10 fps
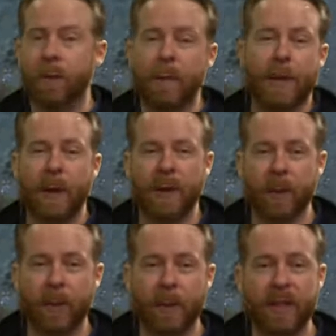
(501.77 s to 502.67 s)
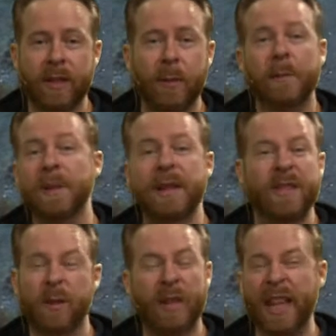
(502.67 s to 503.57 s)
But I'm not really worried about either one because
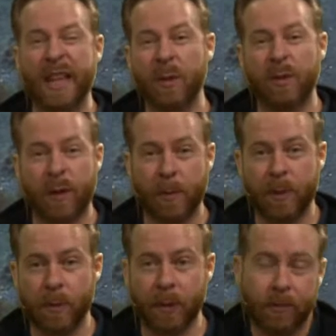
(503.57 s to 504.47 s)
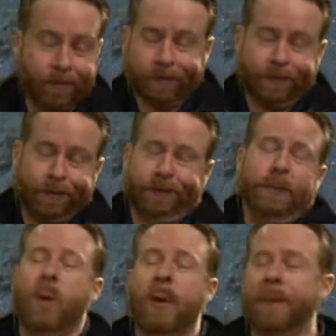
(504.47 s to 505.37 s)
I don't really hang out with crabs too much.
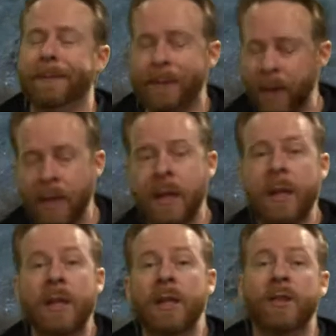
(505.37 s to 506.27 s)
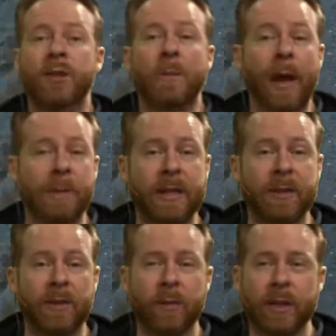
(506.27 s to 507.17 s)
Okay. So the bobtail
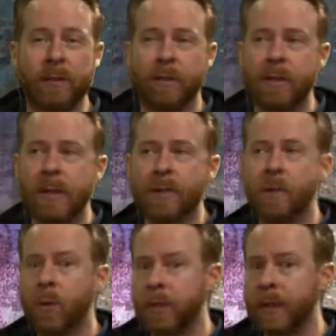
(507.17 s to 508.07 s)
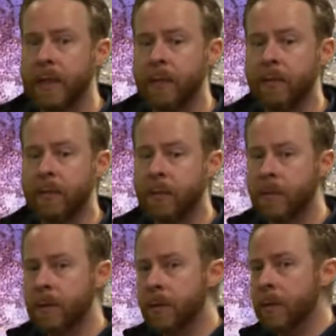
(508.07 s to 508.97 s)
squid, now normally
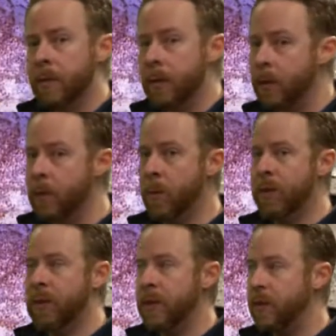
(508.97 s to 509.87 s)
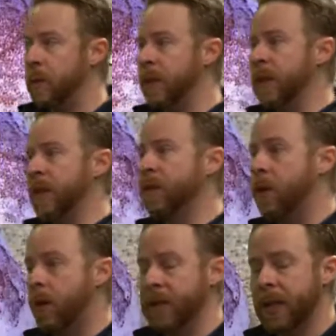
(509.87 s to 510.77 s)
you won't see it doing this
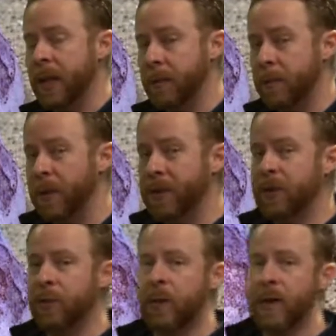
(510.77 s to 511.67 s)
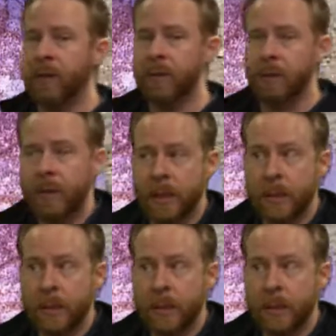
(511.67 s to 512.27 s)
all the time, but if it's trying to